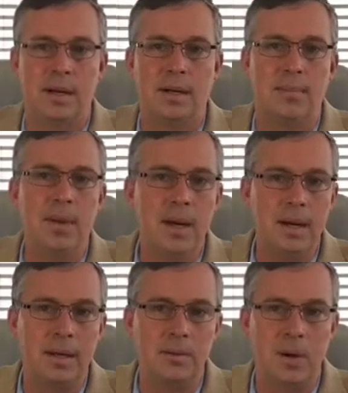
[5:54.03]

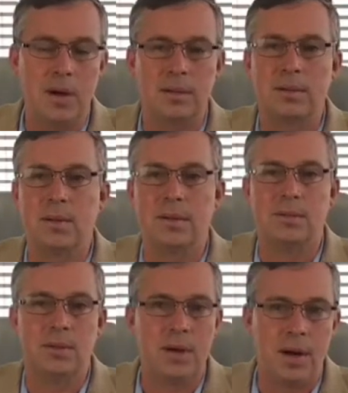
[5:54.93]
competing drugs, so the
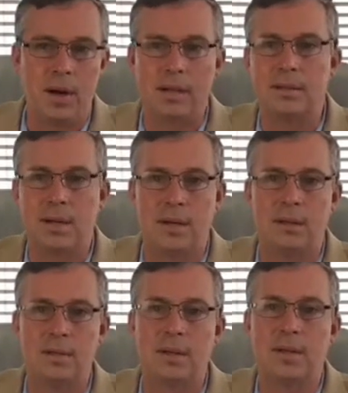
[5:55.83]
generics and all
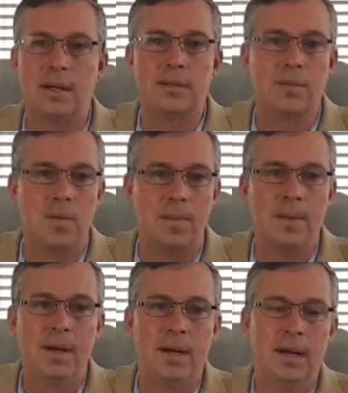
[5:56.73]
those other things for them.
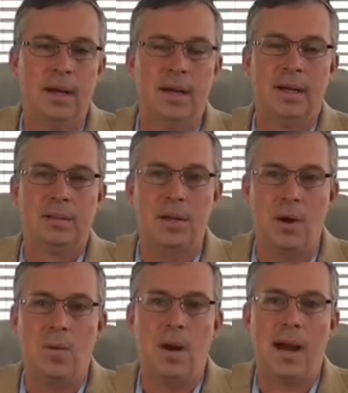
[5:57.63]

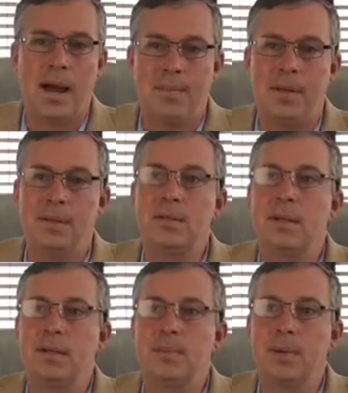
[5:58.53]
So what happens
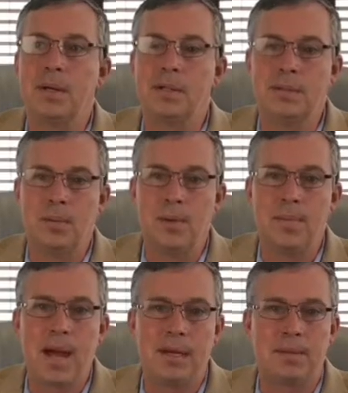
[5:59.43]
is, because they want
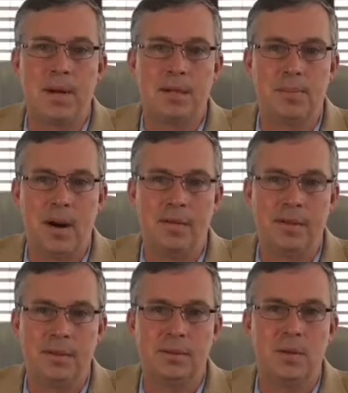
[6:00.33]
to maximize
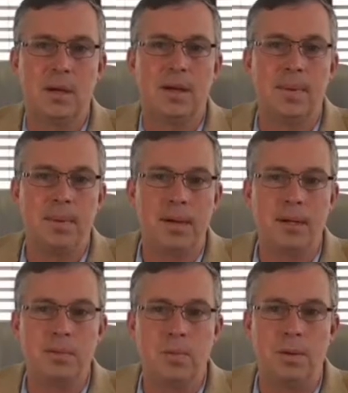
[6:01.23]
profits, drug
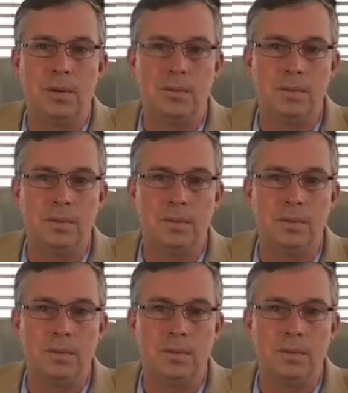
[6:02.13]
companies will